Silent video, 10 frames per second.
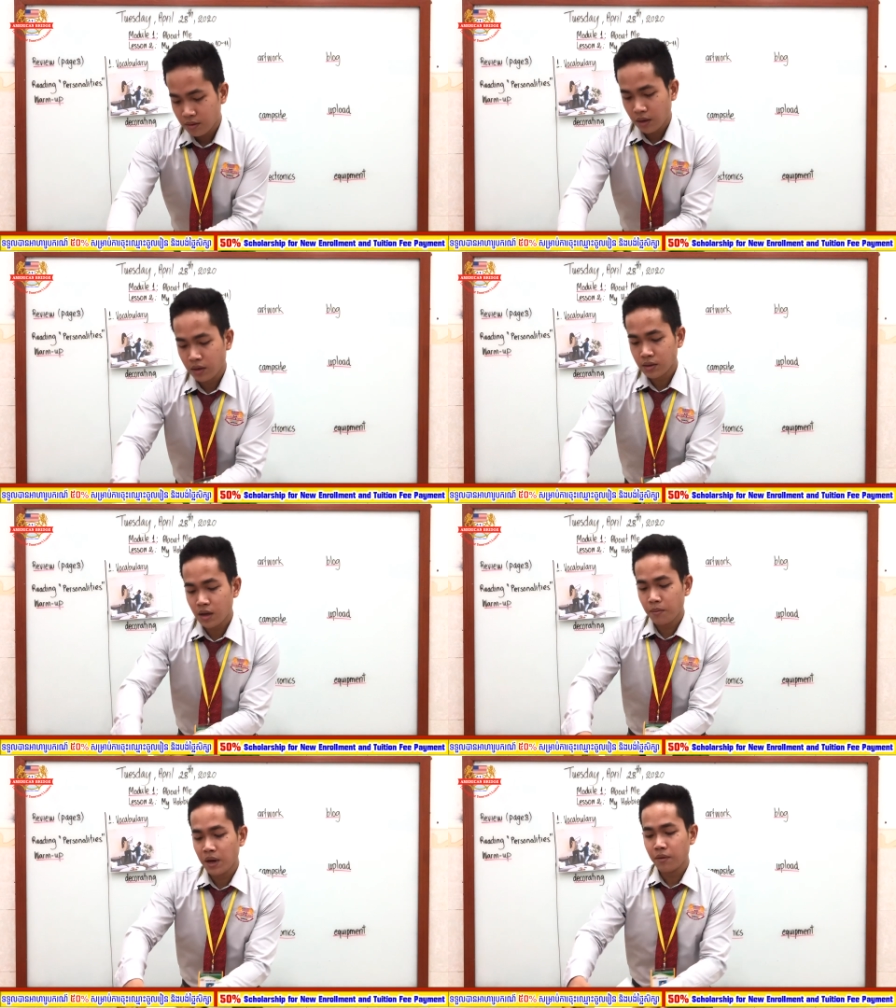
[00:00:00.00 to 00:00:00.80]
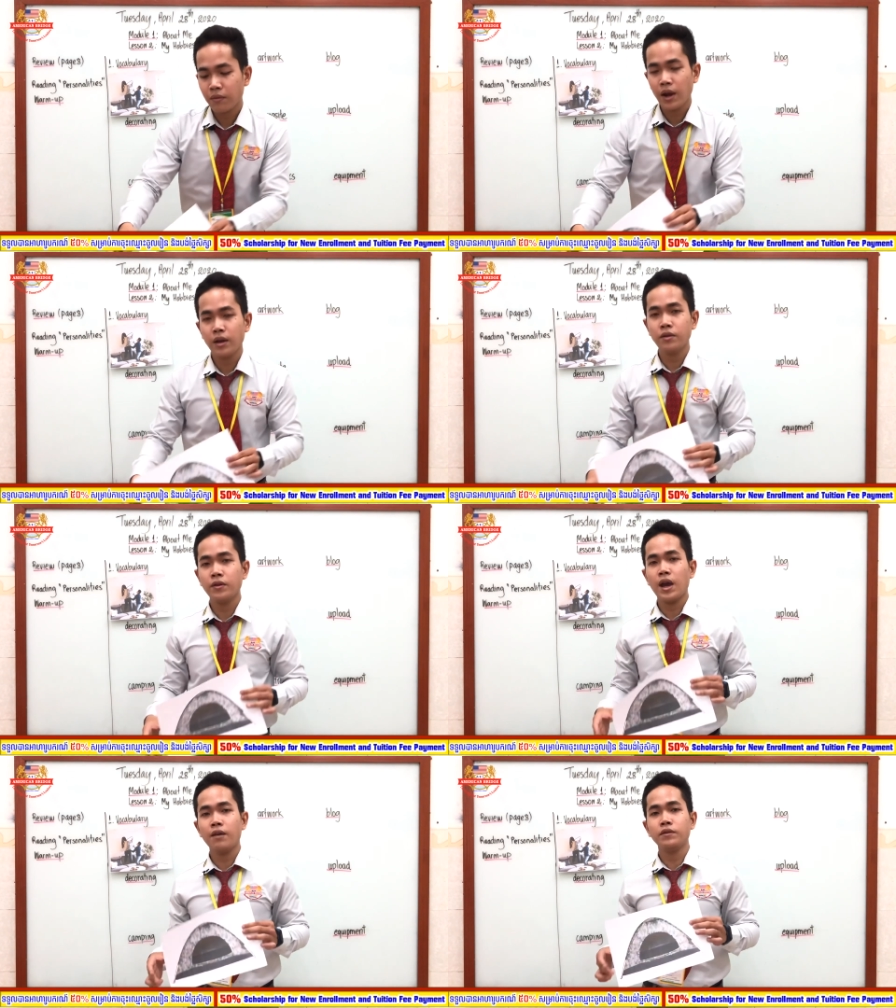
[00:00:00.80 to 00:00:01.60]
can you tell me why do
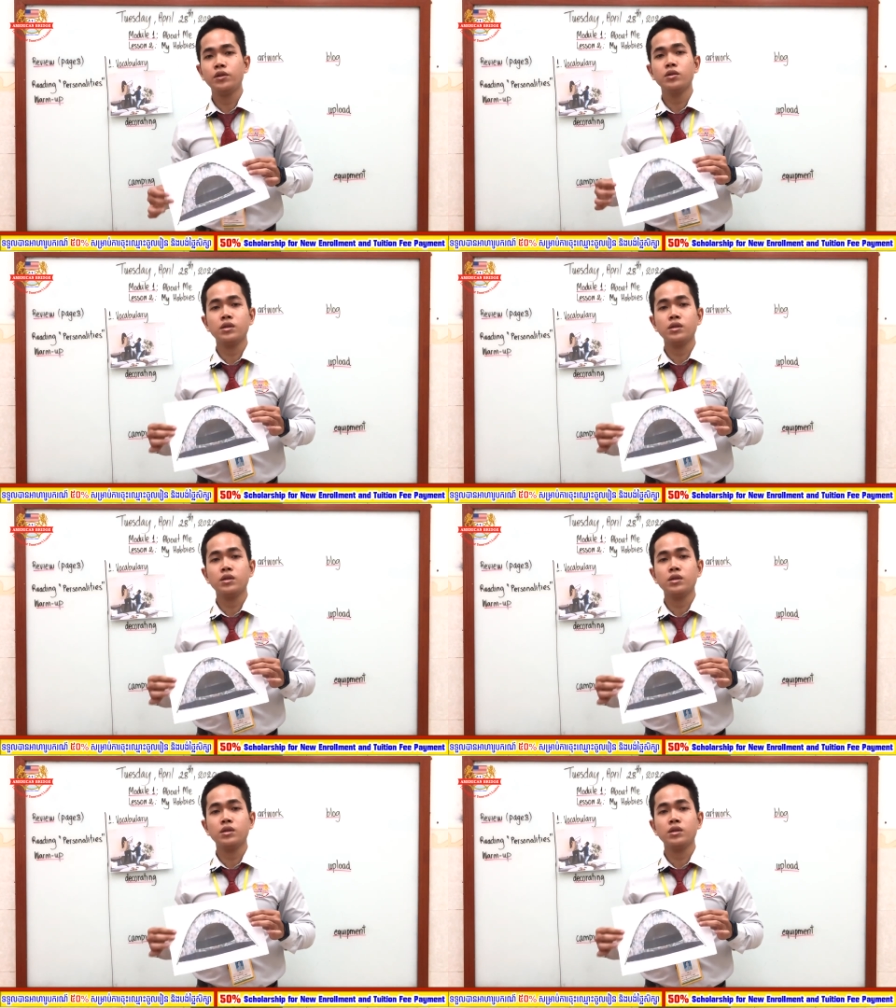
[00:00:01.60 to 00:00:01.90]
we have to use